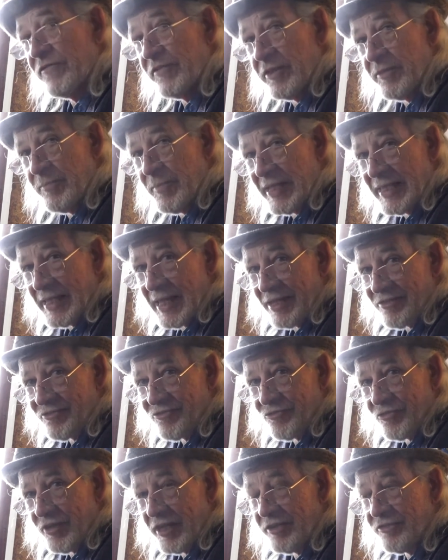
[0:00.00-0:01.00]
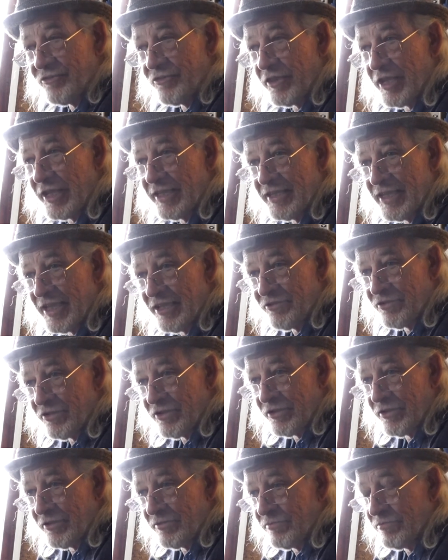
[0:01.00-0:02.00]
the Menai Straits, and there's
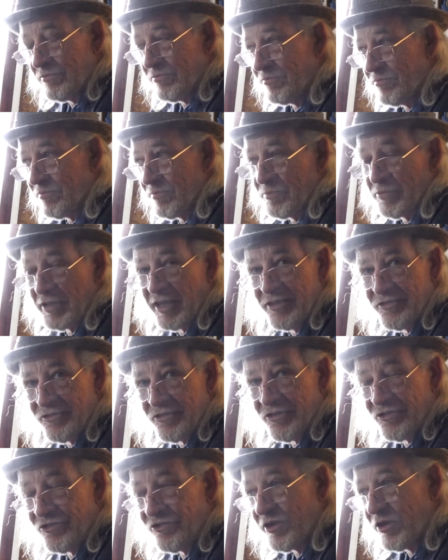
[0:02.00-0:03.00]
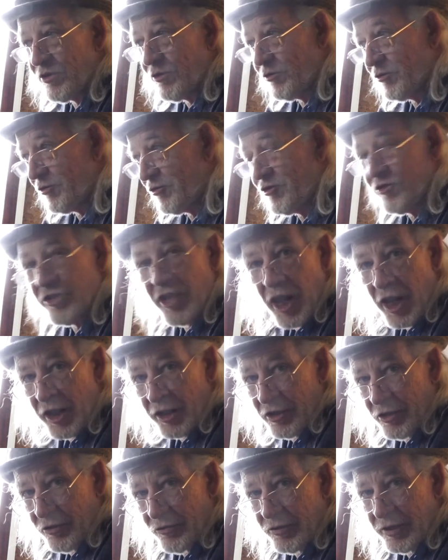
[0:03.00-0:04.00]
a place that sells
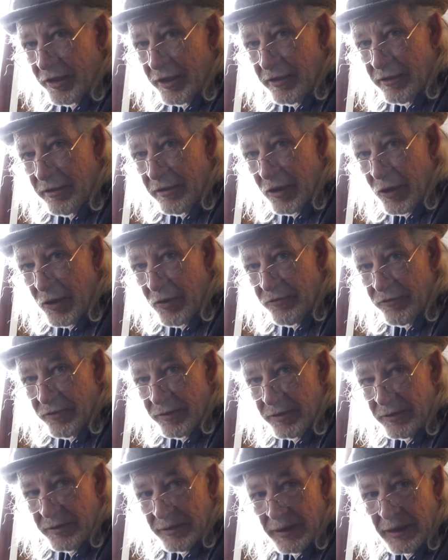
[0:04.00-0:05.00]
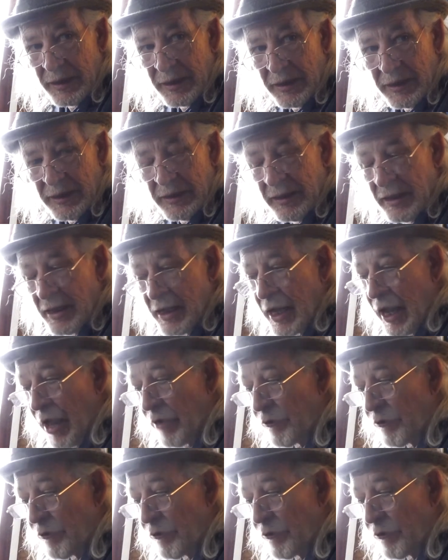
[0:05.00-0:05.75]
chandlery over there. I